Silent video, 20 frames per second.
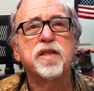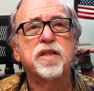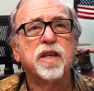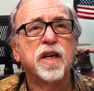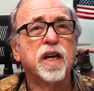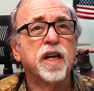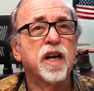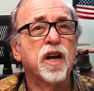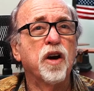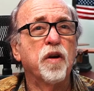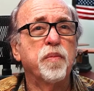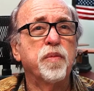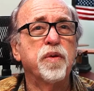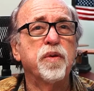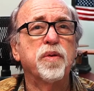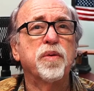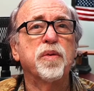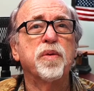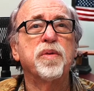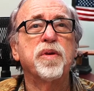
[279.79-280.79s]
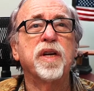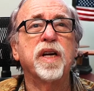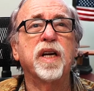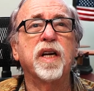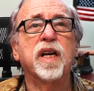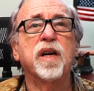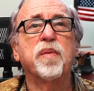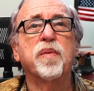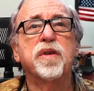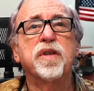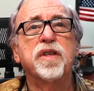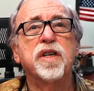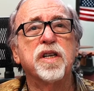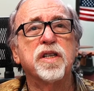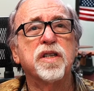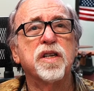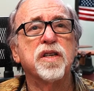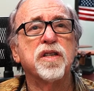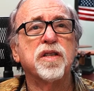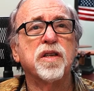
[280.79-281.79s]
that can help you through dealing with
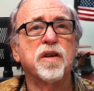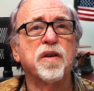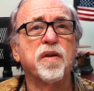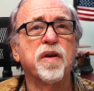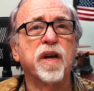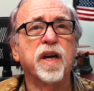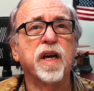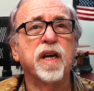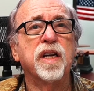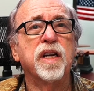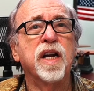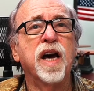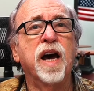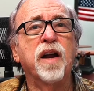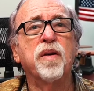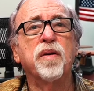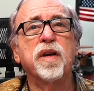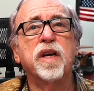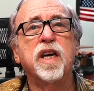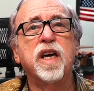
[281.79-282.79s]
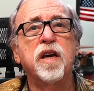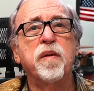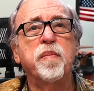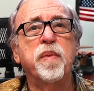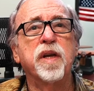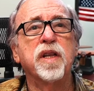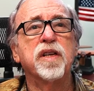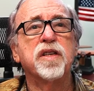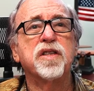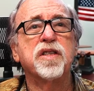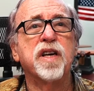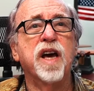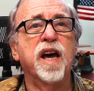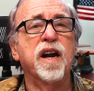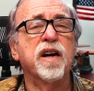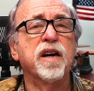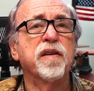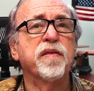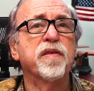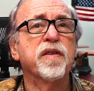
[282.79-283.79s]
distance learning and not only keeping the
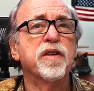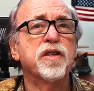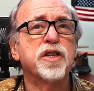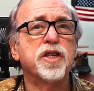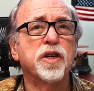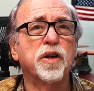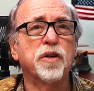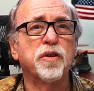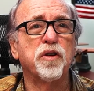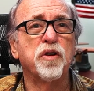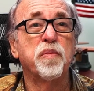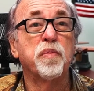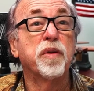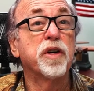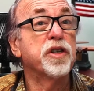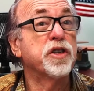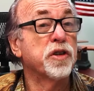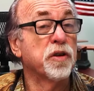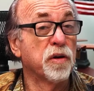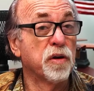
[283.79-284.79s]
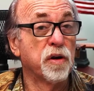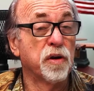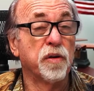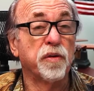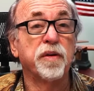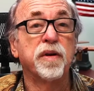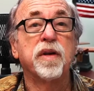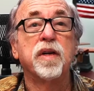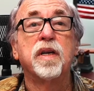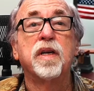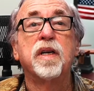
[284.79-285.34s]
sanity of your children, but your own.